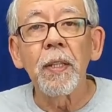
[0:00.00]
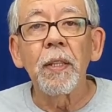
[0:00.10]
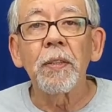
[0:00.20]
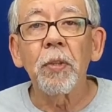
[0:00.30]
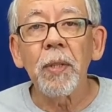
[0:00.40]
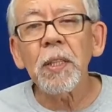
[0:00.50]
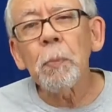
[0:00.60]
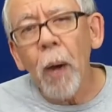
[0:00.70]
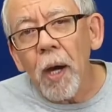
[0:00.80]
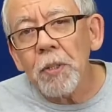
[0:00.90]
So it's a
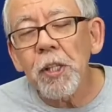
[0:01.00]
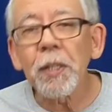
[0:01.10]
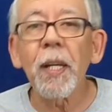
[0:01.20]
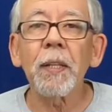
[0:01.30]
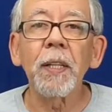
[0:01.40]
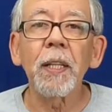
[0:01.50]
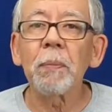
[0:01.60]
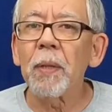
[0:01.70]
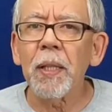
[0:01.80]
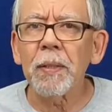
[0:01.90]
polishing technique,
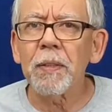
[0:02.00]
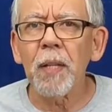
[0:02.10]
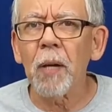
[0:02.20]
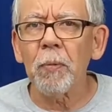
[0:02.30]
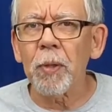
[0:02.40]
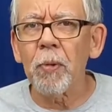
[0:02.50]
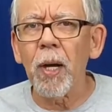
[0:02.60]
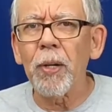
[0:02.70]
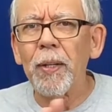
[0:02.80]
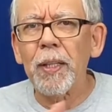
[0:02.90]
but it's not
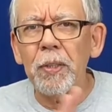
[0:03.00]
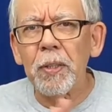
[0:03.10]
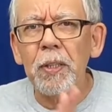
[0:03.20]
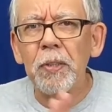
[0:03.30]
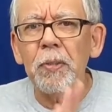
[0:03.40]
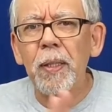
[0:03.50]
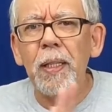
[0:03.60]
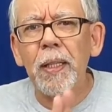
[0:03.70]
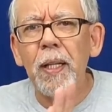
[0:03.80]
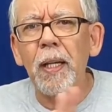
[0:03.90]
requiring you to do
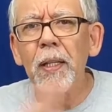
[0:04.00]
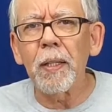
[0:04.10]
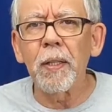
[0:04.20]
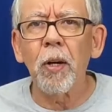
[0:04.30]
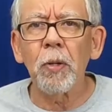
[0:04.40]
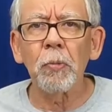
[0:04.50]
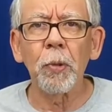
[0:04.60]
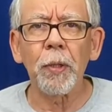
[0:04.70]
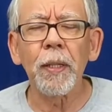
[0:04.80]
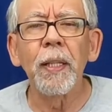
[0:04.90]
any kind of hard
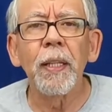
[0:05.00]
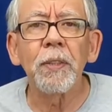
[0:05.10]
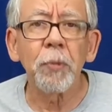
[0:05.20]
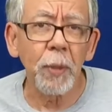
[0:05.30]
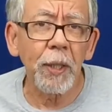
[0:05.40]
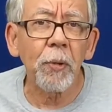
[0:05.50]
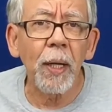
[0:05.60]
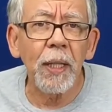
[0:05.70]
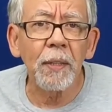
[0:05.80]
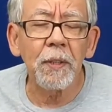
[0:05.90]
work. It's really
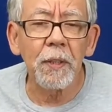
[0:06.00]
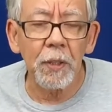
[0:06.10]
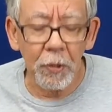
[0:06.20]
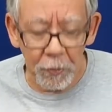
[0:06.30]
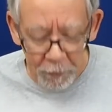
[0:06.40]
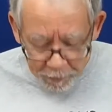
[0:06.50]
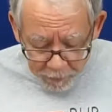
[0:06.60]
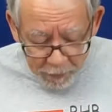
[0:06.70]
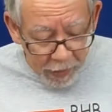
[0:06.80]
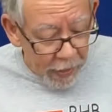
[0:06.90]
quite easy to do.
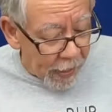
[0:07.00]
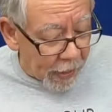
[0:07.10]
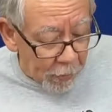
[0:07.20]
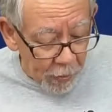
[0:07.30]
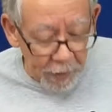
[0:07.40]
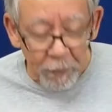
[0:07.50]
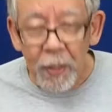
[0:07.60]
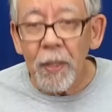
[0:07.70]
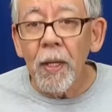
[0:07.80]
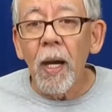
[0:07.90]
Anyway,
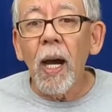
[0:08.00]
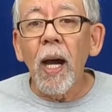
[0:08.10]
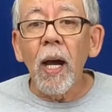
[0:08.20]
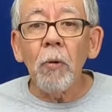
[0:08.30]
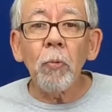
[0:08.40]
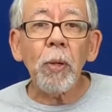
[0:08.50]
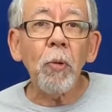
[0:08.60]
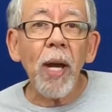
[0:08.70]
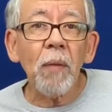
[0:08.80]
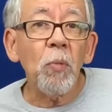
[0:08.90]
we
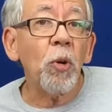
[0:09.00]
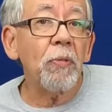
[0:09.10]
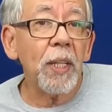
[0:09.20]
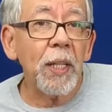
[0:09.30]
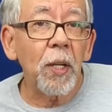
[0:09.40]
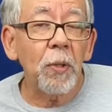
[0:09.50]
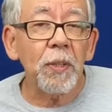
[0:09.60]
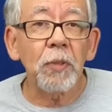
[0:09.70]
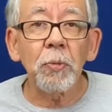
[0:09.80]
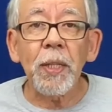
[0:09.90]
will have more
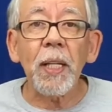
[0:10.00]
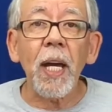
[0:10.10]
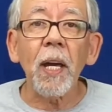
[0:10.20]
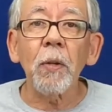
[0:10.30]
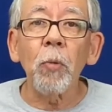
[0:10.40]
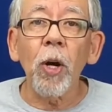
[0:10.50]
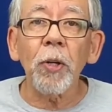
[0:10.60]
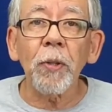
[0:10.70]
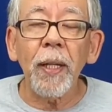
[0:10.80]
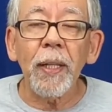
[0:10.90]
videos as we get out of the
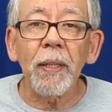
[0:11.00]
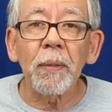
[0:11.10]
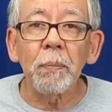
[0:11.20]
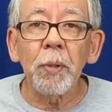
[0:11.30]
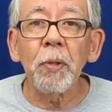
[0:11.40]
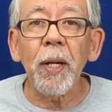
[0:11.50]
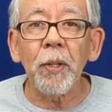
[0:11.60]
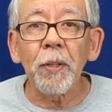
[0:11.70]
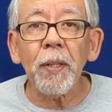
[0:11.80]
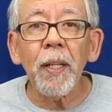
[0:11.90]
water in Blue
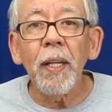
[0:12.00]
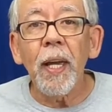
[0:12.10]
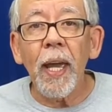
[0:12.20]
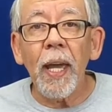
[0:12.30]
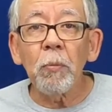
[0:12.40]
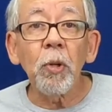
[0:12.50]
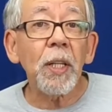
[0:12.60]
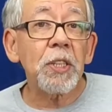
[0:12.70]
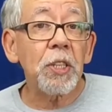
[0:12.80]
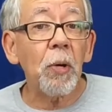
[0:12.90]
Heron, and we'll
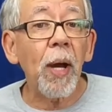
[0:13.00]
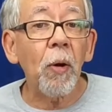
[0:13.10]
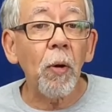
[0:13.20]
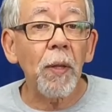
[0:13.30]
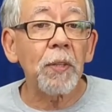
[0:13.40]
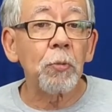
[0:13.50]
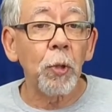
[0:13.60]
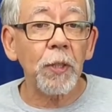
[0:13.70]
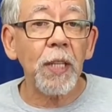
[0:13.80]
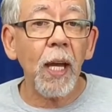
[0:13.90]
let you know how all this
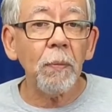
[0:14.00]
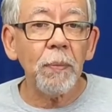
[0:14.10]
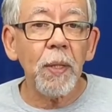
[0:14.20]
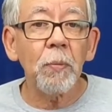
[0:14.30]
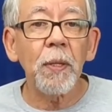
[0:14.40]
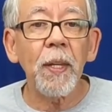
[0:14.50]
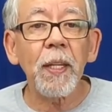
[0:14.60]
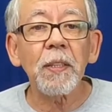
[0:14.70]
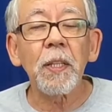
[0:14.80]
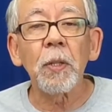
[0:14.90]
works out. We
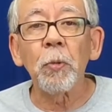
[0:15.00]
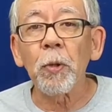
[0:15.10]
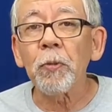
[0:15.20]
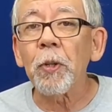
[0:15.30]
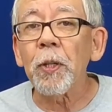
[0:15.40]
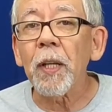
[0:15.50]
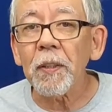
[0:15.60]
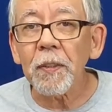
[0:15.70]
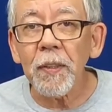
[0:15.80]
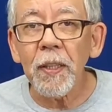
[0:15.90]
think going to work very
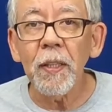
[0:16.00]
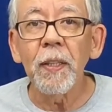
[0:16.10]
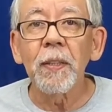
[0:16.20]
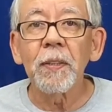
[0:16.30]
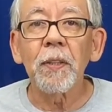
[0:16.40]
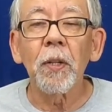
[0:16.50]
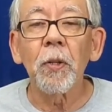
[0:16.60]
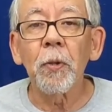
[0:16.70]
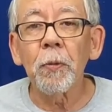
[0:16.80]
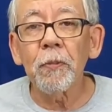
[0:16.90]
nicely.
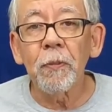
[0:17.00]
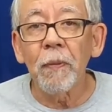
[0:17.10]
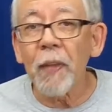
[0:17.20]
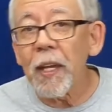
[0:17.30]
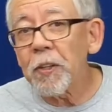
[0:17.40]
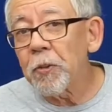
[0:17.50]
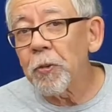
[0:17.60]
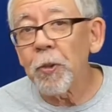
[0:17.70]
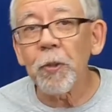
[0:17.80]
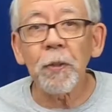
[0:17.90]
So thank you
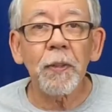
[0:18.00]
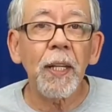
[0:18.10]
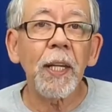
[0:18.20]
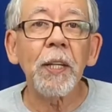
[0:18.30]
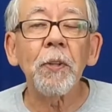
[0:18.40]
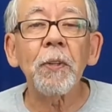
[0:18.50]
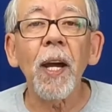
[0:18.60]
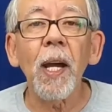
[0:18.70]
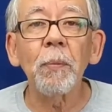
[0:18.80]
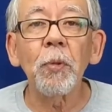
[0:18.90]
for taking your
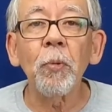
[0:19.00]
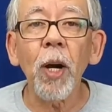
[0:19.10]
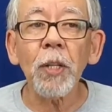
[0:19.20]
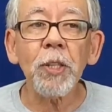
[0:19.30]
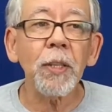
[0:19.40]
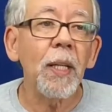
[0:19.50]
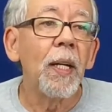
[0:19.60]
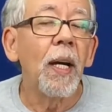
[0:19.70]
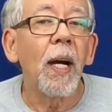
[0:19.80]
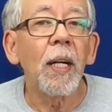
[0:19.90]
time to watch it.
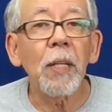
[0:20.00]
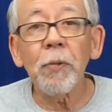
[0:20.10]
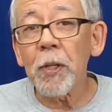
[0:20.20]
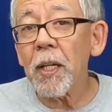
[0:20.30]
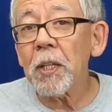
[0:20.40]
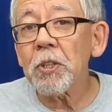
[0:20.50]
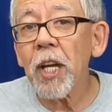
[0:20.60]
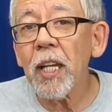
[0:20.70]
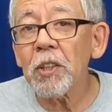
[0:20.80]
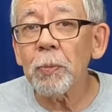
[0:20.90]
If you get a
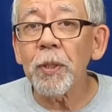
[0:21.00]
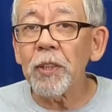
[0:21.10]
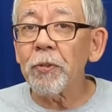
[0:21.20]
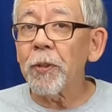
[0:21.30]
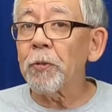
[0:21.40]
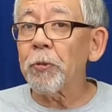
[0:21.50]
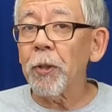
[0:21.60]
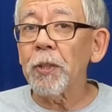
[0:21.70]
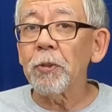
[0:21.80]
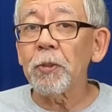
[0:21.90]
chance, please feel
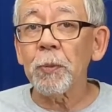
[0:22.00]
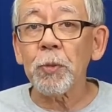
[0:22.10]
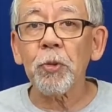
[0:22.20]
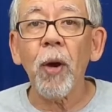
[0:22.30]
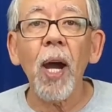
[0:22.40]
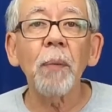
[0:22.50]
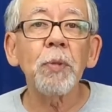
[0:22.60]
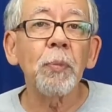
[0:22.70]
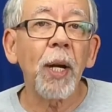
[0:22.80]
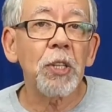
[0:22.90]
free to subscribe
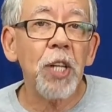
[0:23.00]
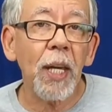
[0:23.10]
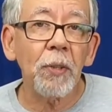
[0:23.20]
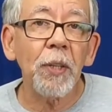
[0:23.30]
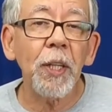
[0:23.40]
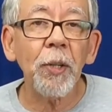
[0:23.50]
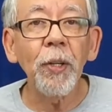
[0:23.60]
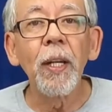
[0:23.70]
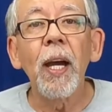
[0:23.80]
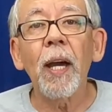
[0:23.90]
to my channel here.
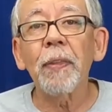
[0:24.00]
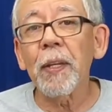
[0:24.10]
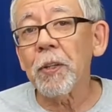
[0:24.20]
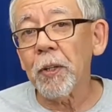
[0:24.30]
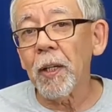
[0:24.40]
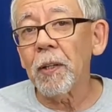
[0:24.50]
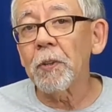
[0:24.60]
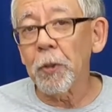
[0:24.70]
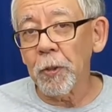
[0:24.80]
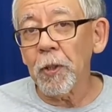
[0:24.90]
I think you're going to
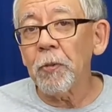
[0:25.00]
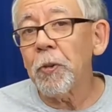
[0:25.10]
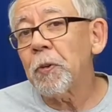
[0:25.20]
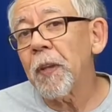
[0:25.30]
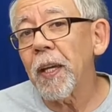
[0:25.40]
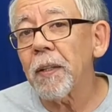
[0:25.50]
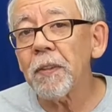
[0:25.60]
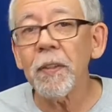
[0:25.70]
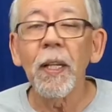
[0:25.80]
learn a few things.